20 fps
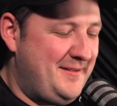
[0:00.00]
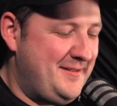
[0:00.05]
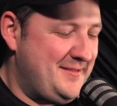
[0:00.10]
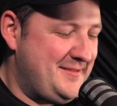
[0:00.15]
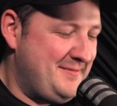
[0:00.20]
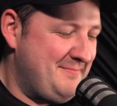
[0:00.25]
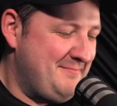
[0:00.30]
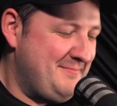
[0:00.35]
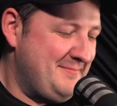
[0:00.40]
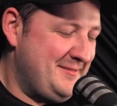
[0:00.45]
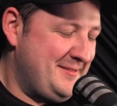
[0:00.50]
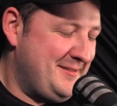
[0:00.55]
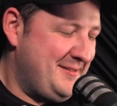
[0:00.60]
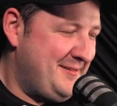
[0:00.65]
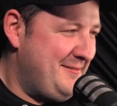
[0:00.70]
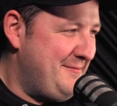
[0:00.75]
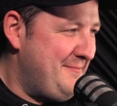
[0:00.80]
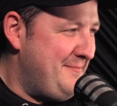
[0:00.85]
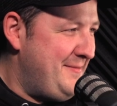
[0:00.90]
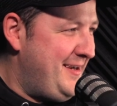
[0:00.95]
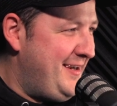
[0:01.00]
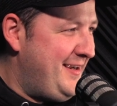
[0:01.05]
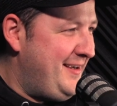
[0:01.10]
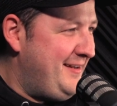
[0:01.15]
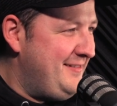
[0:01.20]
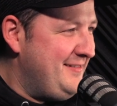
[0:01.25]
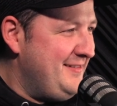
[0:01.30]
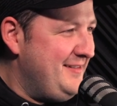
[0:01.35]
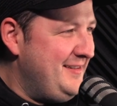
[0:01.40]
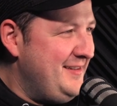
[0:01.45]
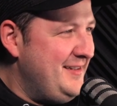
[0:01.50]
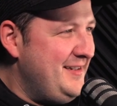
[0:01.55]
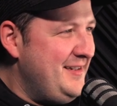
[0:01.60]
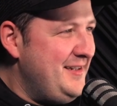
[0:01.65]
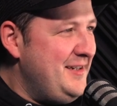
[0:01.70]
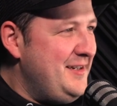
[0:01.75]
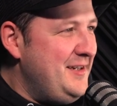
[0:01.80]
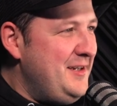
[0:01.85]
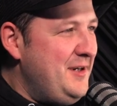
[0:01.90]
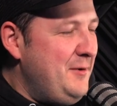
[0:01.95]
Awesome. Oh man.
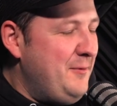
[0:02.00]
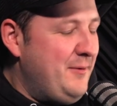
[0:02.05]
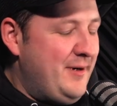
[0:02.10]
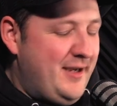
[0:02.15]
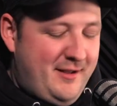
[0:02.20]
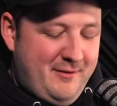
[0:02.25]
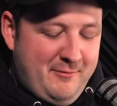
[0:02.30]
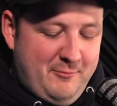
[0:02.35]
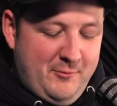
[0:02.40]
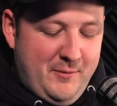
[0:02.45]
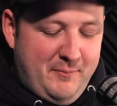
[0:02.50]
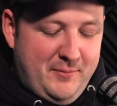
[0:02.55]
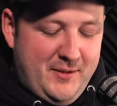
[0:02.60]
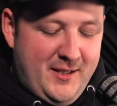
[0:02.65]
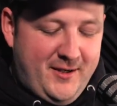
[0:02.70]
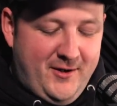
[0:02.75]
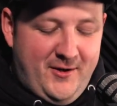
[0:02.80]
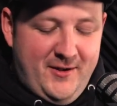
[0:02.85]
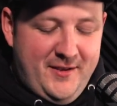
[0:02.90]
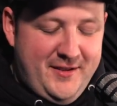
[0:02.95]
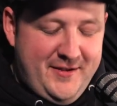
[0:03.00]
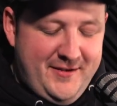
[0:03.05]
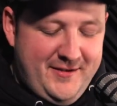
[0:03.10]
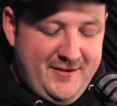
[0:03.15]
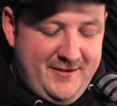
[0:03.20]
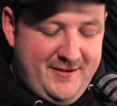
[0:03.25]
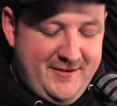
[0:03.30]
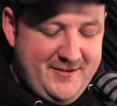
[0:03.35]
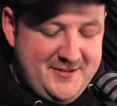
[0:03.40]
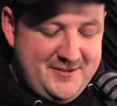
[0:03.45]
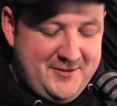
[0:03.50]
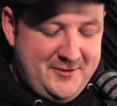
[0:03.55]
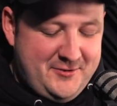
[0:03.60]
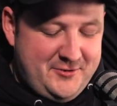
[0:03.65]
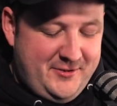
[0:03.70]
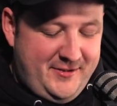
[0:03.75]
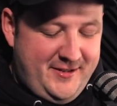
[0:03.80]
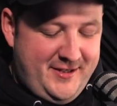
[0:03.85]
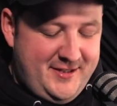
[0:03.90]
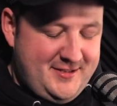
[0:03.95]
Well, we'll plug all the
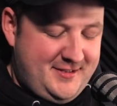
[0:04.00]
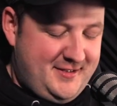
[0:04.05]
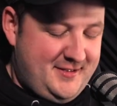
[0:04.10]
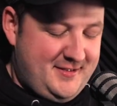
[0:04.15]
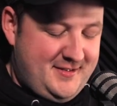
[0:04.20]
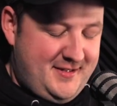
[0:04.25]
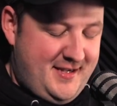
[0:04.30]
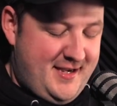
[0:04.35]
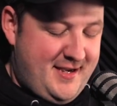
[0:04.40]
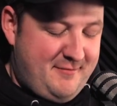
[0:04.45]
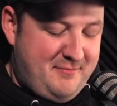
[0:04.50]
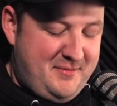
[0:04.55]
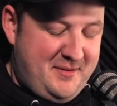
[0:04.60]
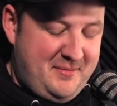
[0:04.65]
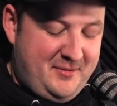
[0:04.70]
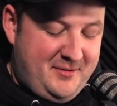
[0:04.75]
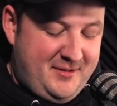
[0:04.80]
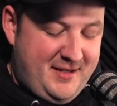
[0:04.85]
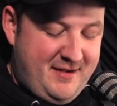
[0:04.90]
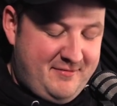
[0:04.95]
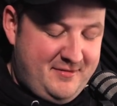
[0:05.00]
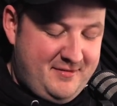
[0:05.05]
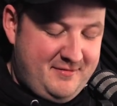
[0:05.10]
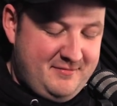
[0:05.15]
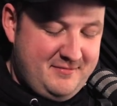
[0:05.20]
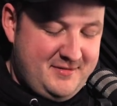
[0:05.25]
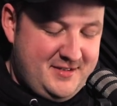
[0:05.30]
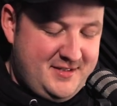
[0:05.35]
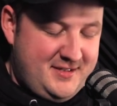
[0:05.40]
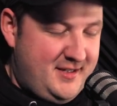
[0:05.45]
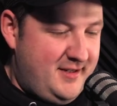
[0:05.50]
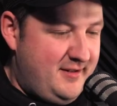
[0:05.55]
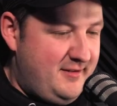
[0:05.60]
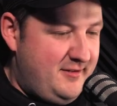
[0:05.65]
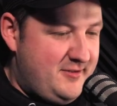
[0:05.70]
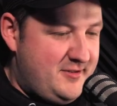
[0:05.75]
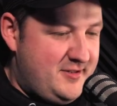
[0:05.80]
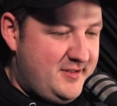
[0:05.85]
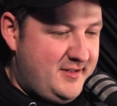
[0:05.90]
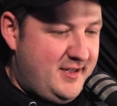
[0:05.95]
social links because yeah, if people haven't seen
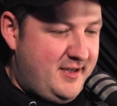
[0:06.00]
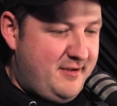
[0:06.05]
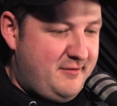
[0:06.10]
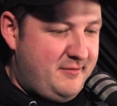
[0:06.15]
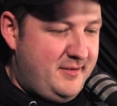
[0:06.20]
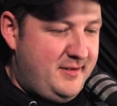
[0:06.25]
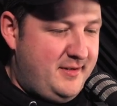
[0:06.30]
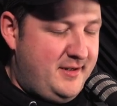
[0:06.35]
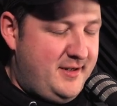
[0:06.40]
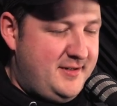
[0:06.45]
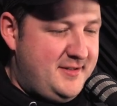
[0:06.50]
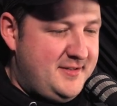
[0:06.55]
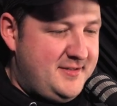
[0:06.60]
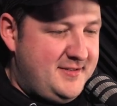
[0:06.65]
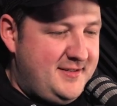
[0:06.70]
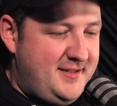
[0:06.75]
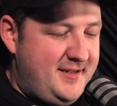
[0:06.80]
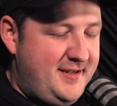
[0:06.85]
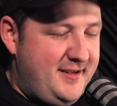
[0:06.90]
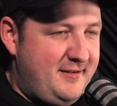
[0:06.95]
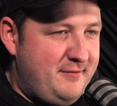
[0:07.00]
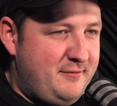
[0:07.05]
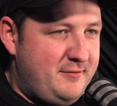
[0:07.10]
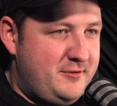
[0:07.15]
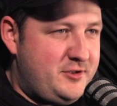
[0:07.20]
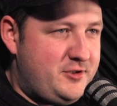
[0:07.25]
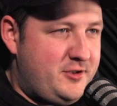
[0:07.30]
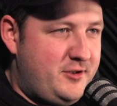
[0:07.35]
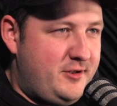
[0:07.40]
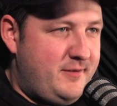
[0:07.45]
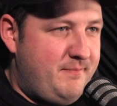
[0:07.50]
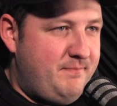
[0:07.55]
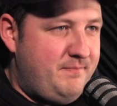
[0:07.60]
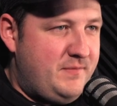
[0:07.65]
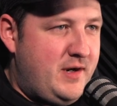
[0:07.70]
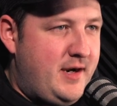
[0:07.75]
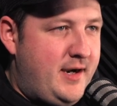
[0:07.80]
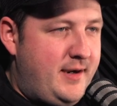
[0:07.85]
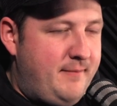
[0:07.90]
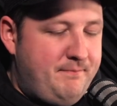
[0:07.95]
your stuff, they need to see it for sure.
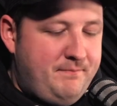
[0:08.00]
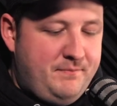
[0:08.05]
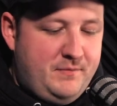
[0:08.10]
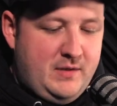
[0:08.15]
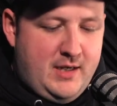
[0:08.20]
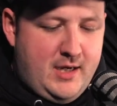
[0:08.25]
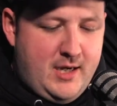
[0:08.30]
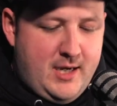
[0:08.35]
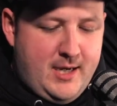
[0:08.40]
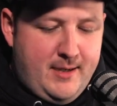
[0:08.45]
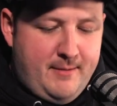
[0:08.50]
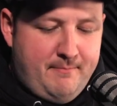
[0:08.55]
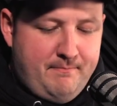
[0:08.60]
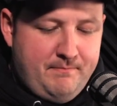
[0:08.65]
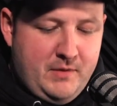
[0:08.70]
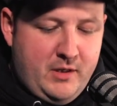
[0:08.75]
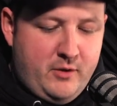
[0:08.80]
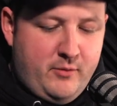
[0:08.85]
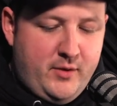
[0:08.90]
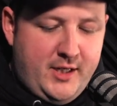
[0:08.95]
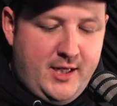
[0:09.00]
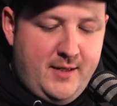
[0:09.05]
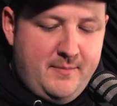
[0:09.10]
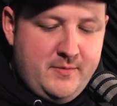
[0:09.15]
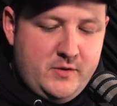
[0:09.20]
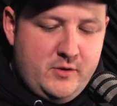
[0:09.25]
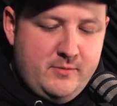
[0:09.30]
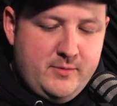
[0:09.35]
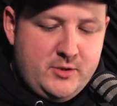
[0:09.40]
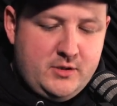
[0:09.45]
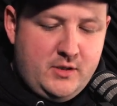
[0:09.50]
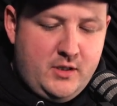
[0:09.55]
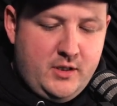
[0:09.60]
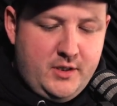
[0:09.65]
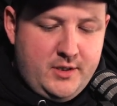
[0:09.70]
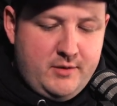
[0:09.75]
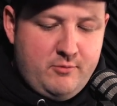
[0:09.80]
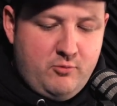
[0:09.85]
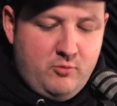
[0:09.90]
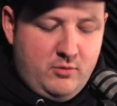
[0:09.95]
All right. I don't want to keep it too much
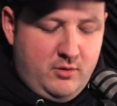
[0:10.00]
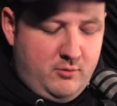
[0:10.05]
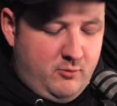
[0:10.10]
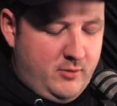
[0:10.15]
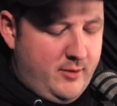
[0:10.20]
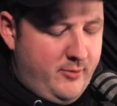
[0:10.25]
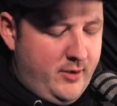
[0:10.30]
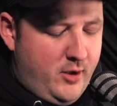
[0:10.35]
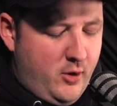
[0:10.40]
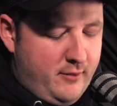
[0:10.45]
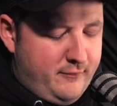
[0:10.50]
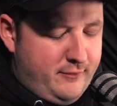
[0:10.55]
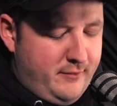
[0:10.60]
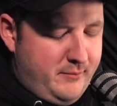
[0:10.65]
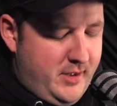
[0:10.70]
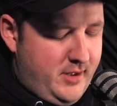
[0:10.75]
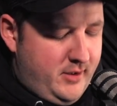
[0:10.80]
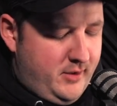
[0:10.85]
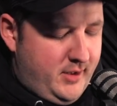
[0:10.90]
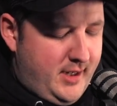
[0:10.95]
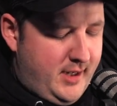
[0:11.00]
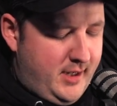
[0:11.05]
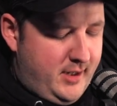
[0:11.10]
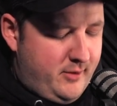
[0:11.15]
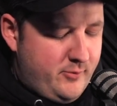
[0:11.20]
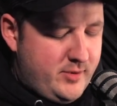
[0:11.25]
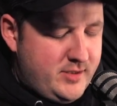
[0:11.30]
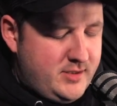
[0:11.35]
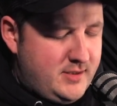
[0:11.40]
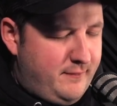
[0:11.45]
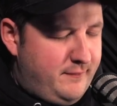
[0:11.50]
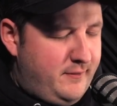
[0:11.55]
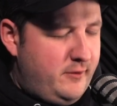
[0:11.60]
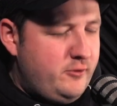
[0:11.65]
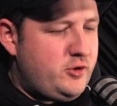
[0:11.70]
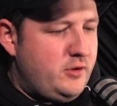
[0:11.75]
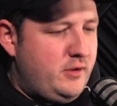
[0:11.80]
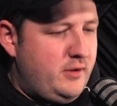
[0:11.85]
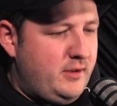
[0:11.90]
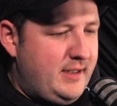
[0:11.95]
longer. Where are we going from here, Kenny? Where's the
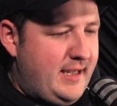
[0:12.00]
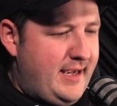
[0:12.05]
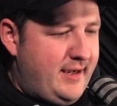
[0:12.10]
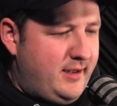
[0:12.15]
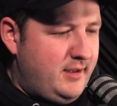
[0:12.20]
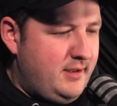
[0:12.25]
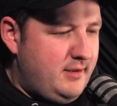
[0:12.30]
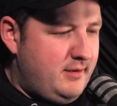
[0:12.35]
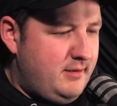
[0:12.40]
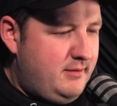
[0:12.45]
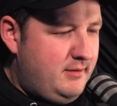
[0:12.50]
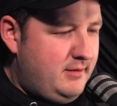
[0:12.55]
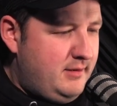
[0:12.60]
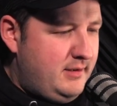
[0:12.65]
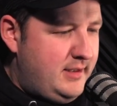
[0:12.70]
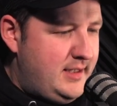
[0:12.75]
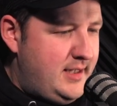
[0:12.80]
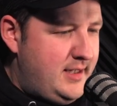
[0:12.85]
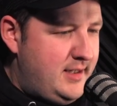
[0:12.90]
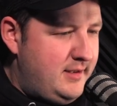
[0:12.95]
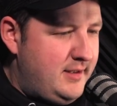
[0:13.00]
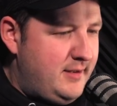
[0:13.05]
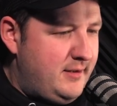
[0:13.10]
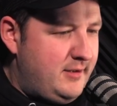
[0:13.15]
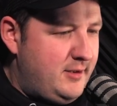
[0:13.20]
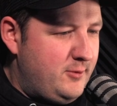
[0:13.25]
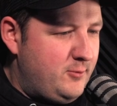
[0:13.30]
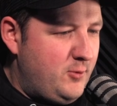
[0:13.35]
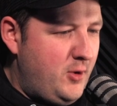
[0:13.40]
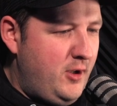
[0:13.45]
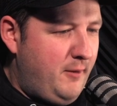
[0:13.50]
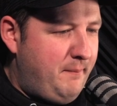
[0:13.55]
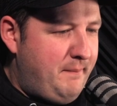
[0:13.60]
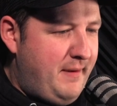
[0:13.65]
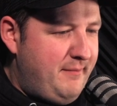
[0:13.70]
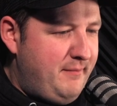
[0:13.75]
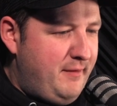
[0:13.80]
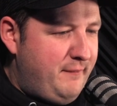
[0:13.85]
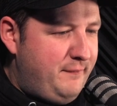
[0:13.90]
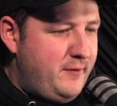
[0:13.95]
future look like? The Royal
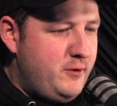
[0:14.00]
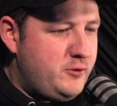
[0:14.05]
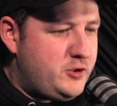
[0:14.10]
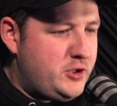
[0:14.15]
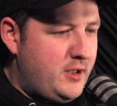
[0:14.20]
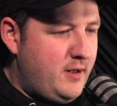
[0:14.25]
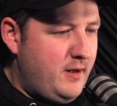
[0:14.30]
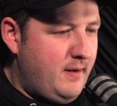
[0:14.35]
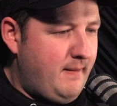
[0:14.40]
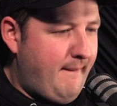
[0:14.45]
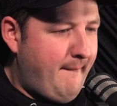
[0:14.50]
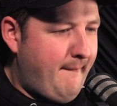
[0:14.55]
Pavement future.